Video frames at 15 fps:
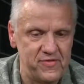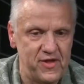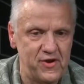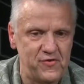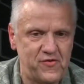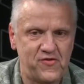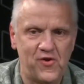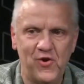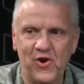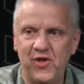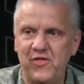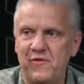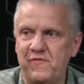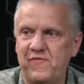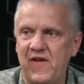Of there.
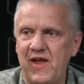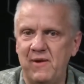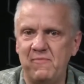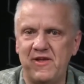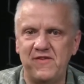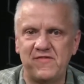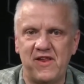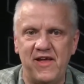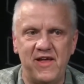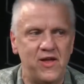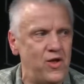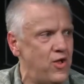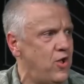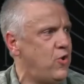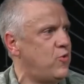Surely he did. the family's like,
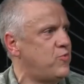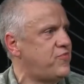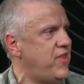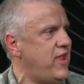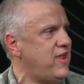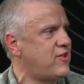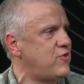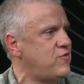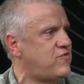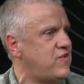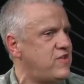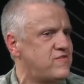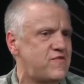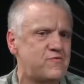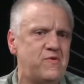"Oh, thank you,
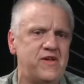Jesus, yes.